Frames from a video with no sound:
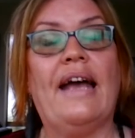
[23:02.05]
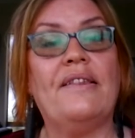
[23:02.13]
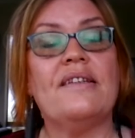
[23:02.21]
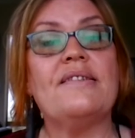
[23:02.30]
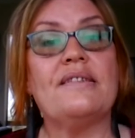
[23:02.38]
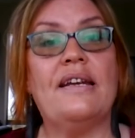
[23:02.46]

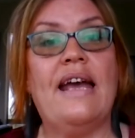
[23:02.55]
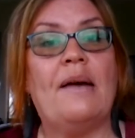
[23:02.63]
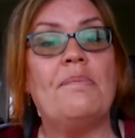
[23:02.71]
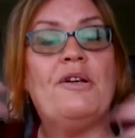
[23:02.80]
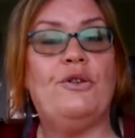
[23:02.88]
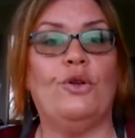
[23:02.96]
And this can
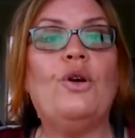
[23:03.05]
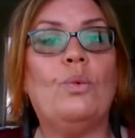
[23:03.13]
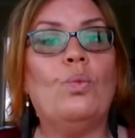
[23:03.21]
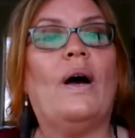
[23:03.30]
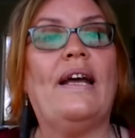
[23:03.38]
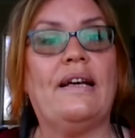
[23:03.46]
happen. You
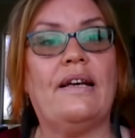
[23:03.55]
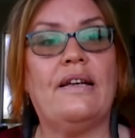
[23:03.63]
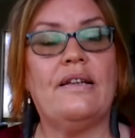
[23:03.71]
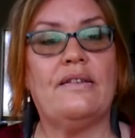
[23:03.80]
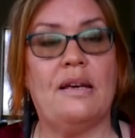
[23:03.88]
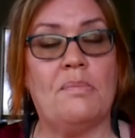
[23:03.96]
can wake
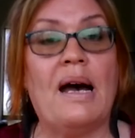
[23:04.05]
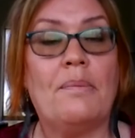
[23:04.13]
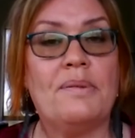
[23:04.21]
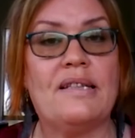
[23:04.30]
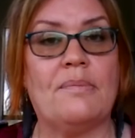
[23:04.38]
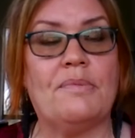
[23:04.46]
them
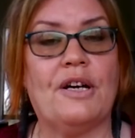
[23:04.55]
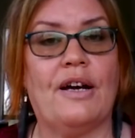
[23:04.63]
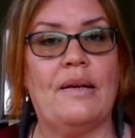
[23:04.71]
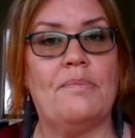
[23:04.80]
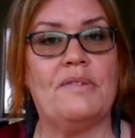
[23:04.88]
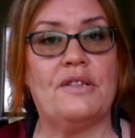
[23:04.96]
up
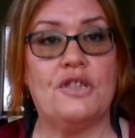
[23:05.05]
sometimes.